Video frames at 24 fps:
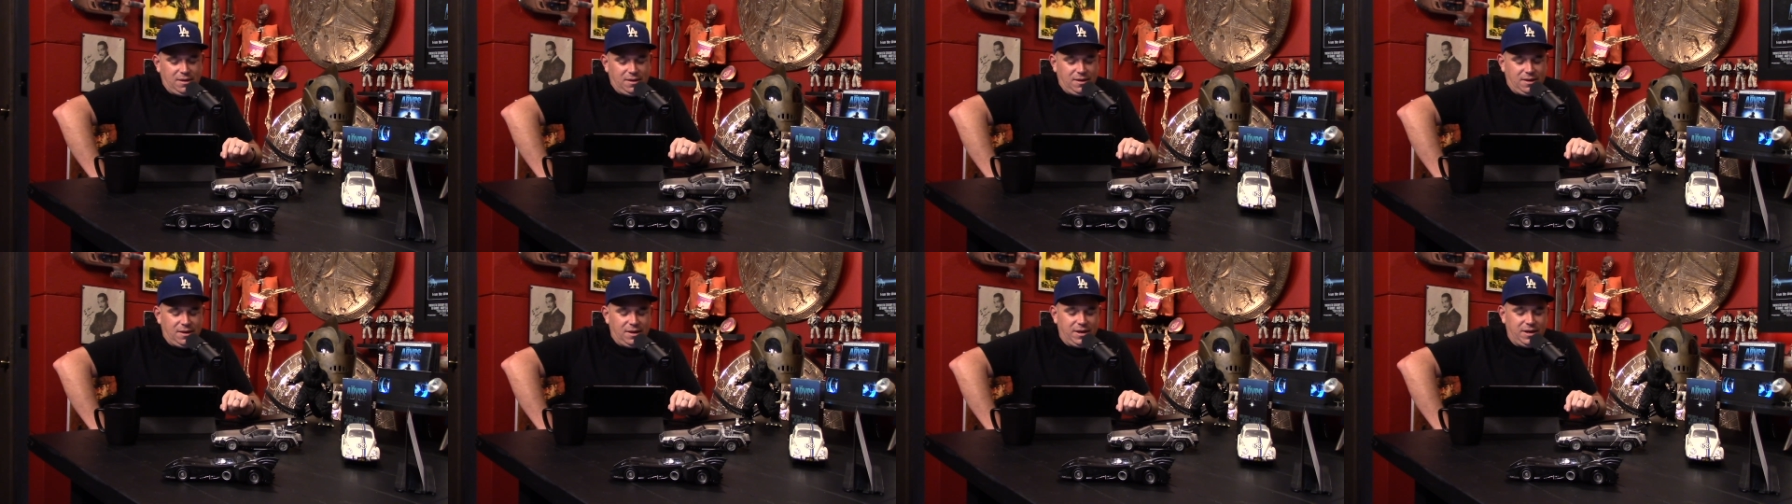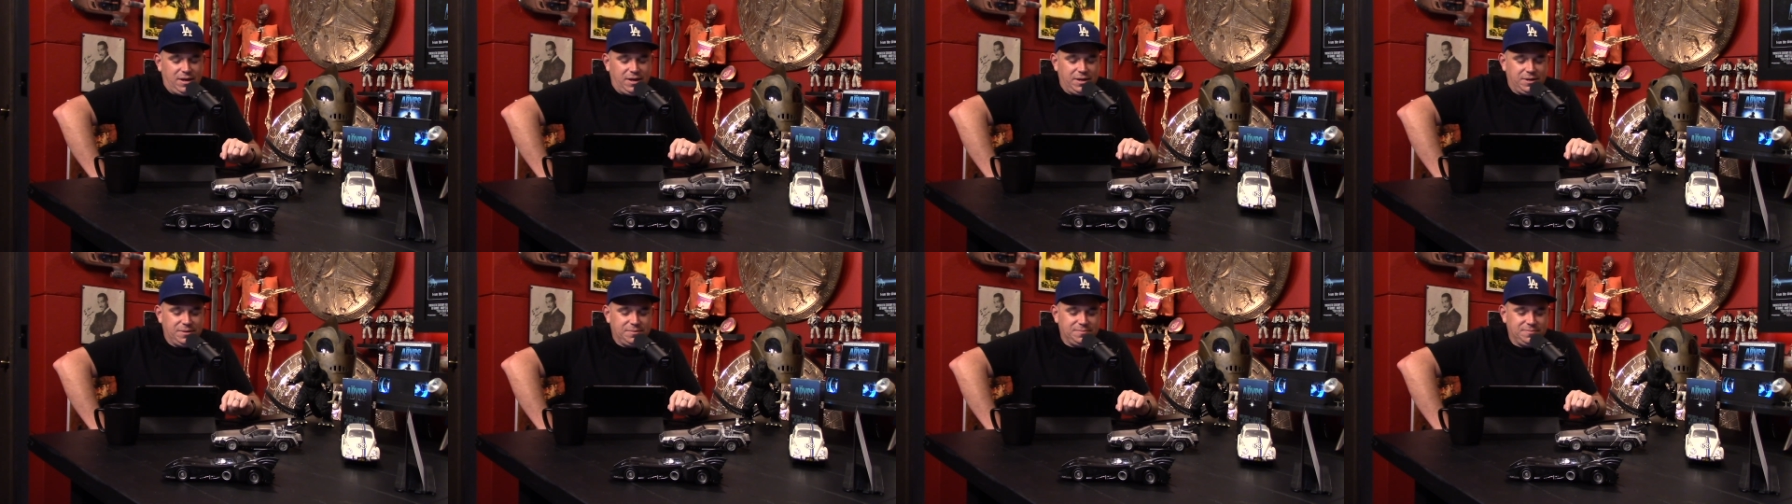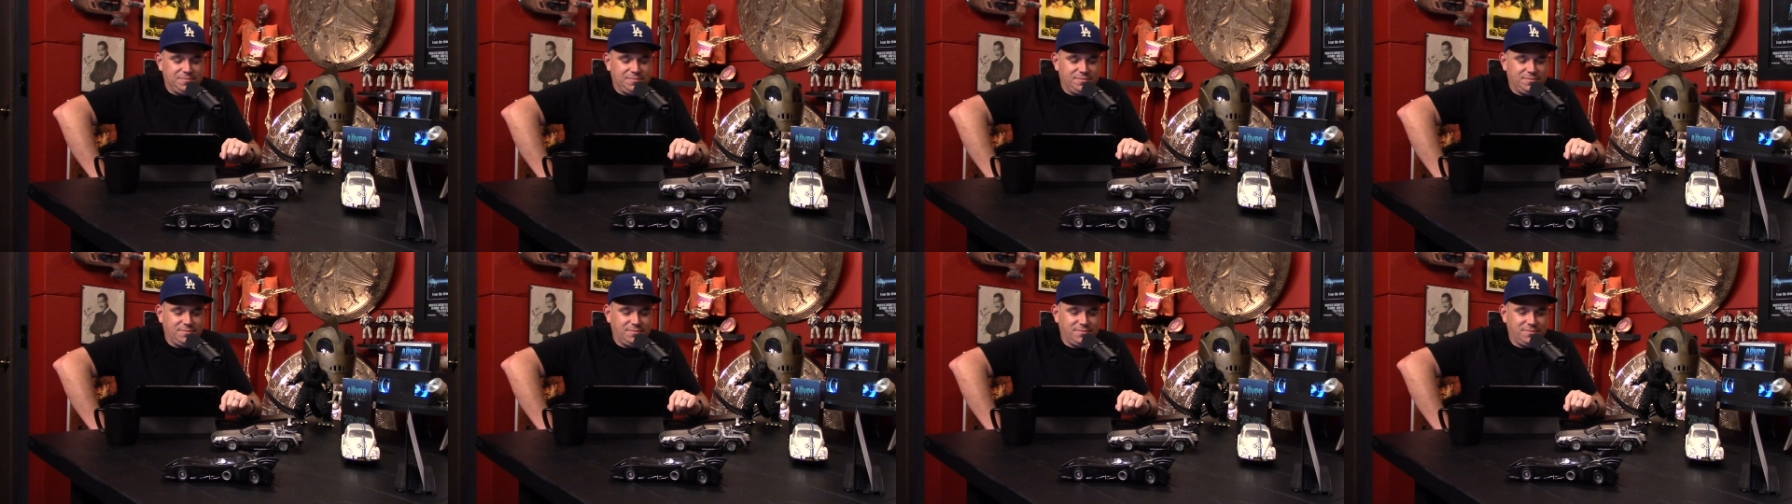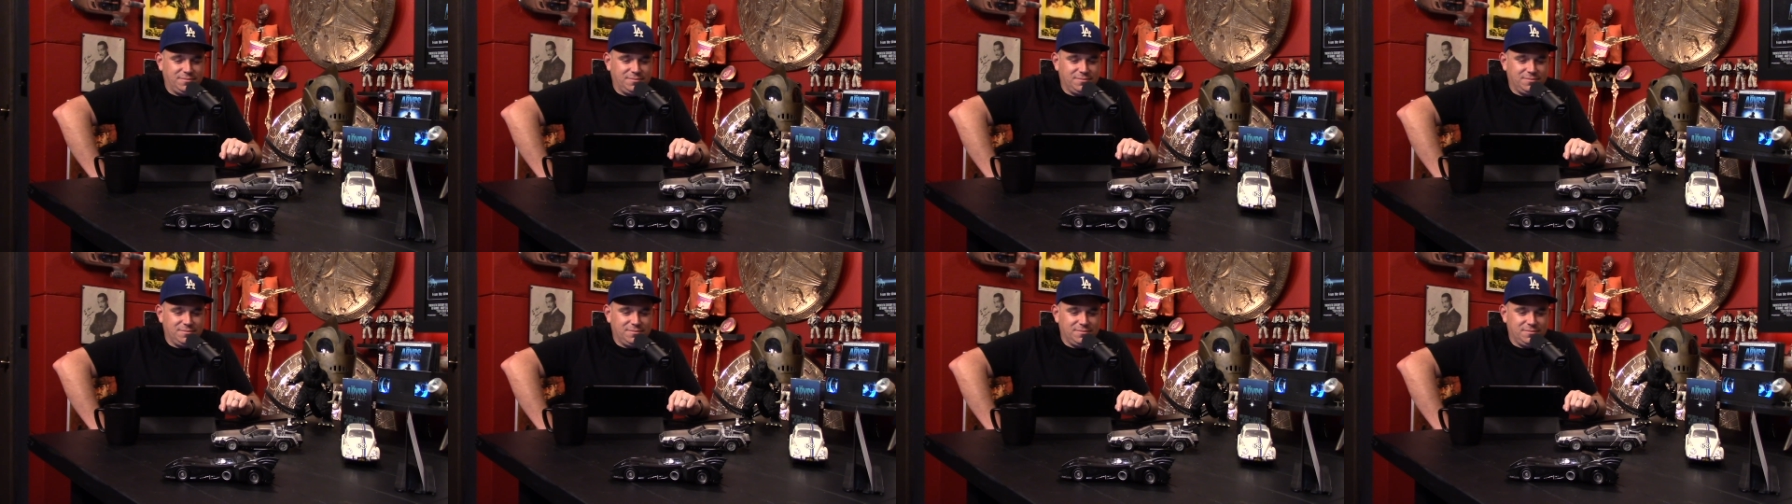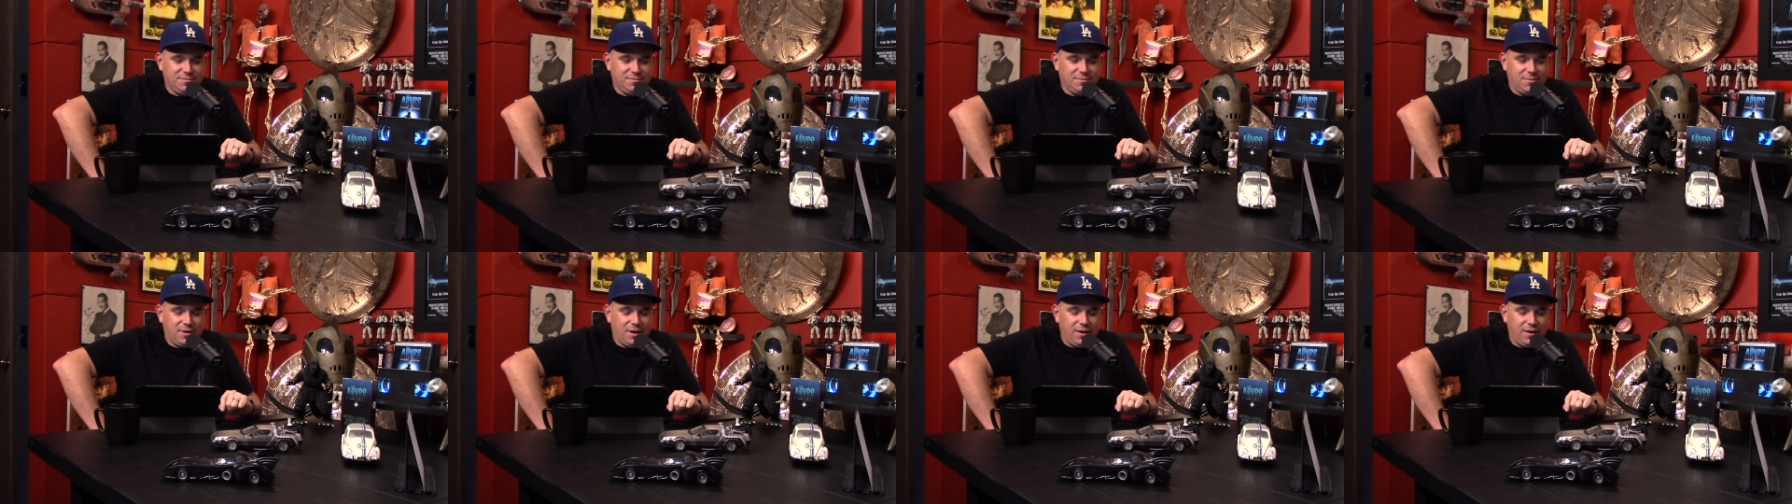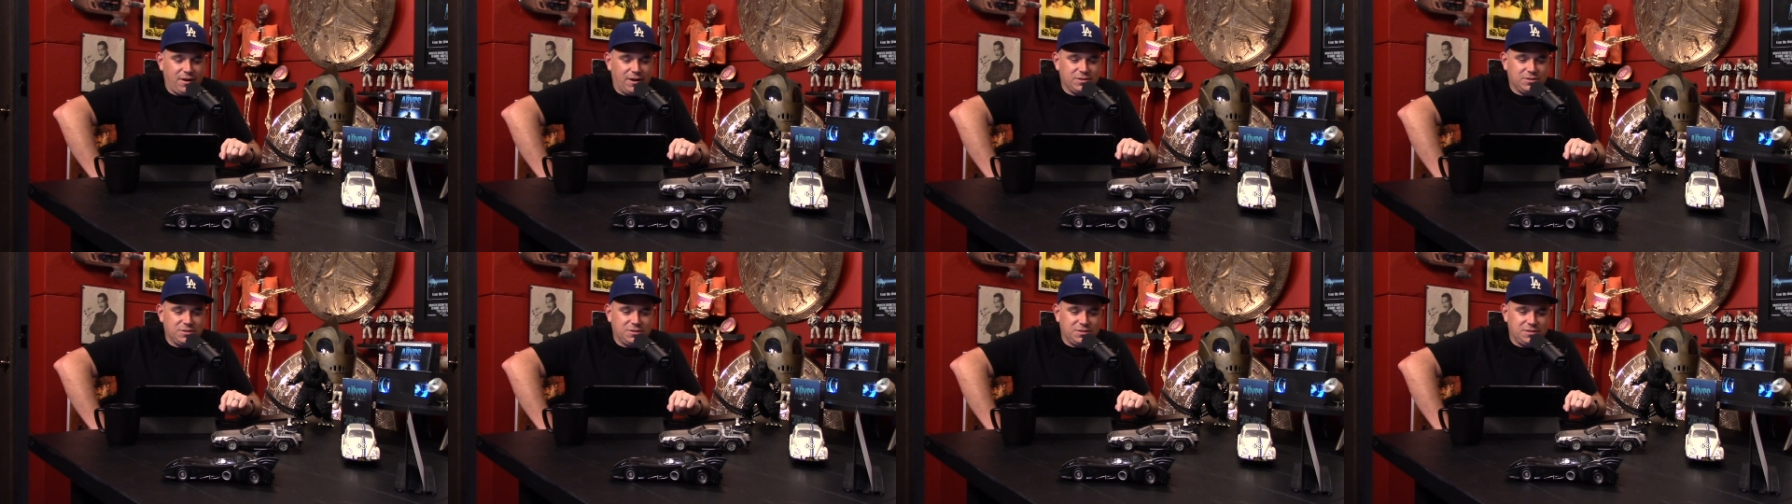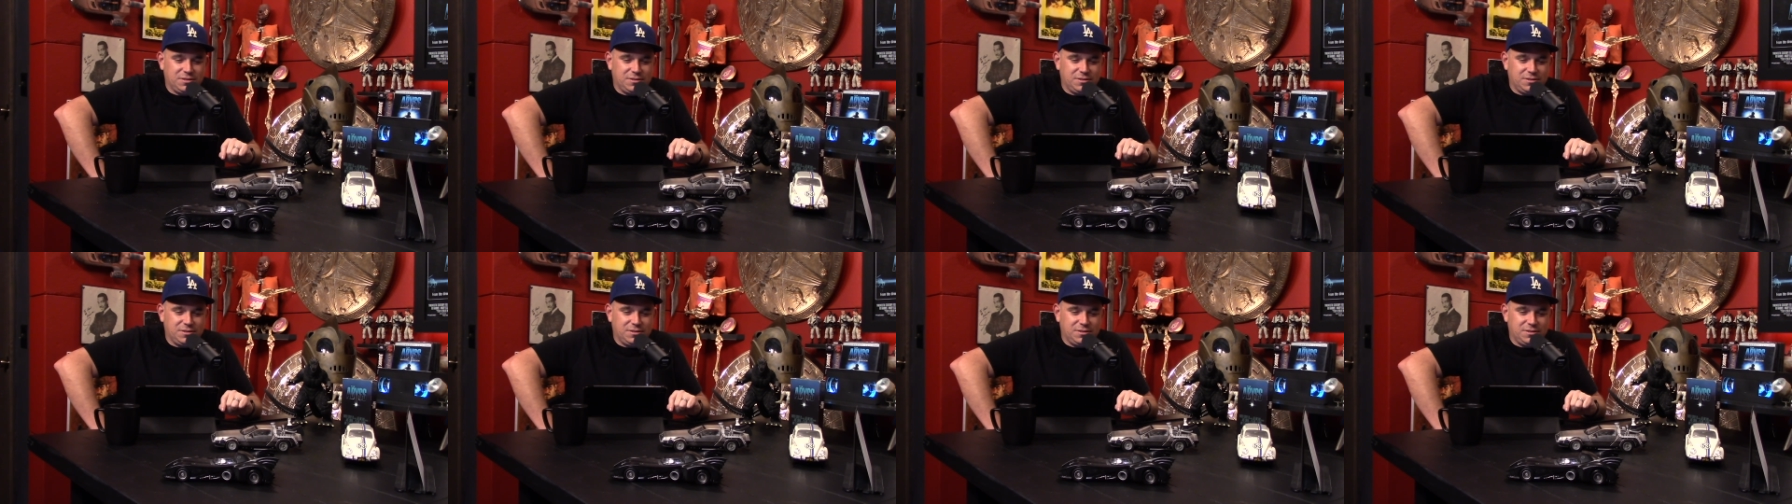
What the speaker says: All right. Is that